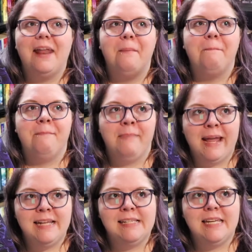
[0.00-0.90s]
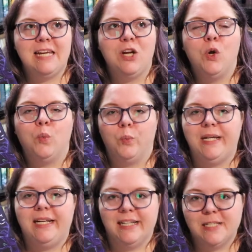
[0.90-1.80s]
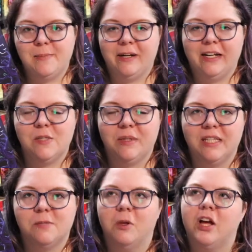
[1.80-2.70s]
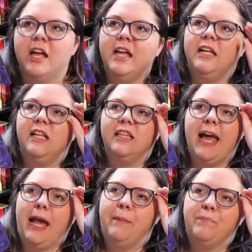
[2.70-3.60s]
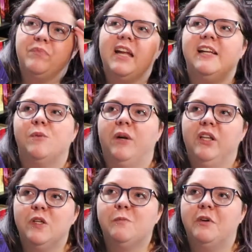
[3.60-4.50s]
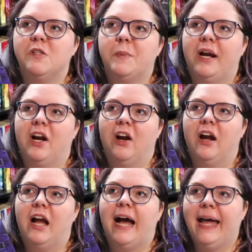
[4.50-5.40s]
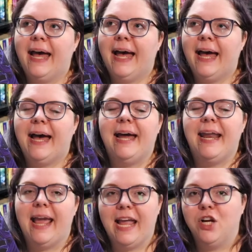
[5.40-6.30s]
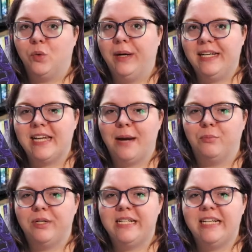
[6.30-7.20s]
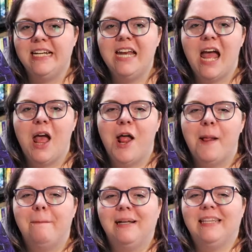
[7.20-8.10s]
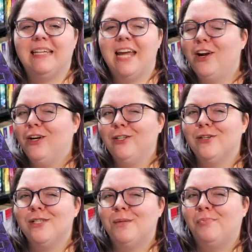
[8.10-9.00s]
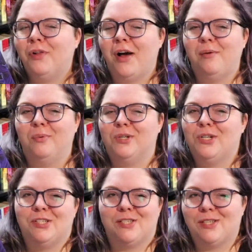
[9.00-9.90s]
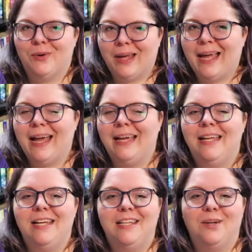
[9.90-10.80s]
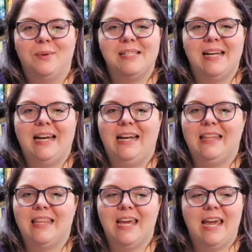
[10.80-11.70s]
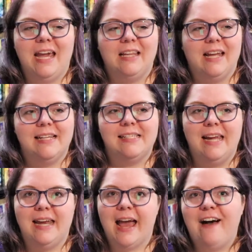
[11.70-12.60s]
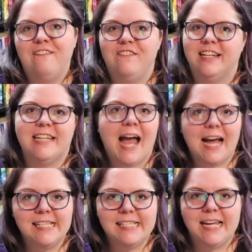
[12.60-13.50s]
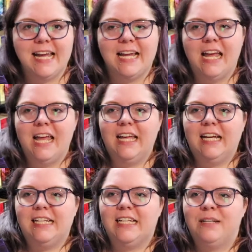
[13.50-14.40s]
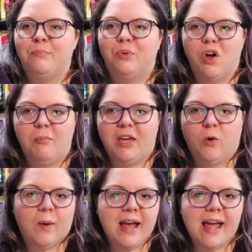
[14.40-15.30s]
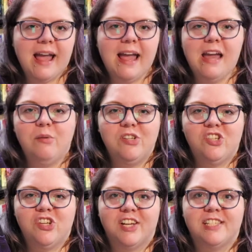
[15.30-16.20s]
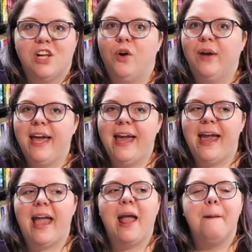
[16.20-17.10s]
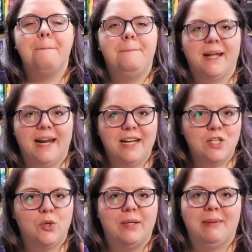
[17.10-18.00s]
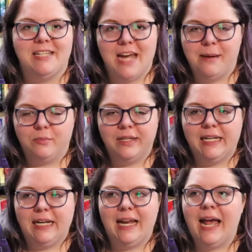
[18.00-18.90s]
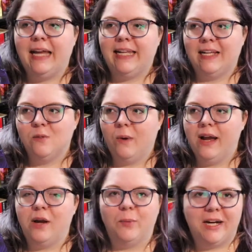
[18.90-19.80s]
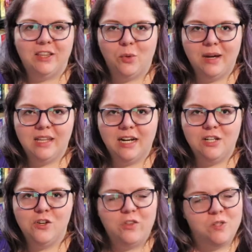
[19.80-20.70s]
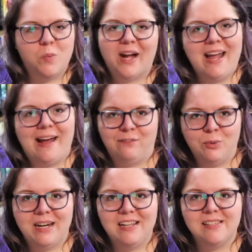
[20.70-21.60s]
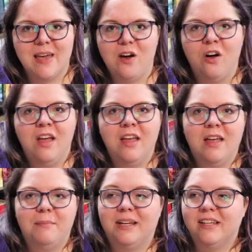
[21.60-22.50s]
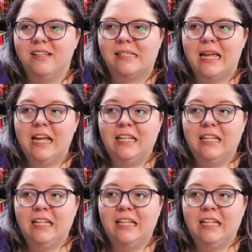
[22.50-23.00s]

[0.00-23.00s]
an amazing reading experience with this book. Like, it's one of those books where I had a great time reading it but the characters and the plot were just okay. There wasn't anything like stand out, fantastic. It didn't blow me away. It was just okay, but I enjoyed my time reading it. And that's why I rate the way that I do. That's why I have a rating scale because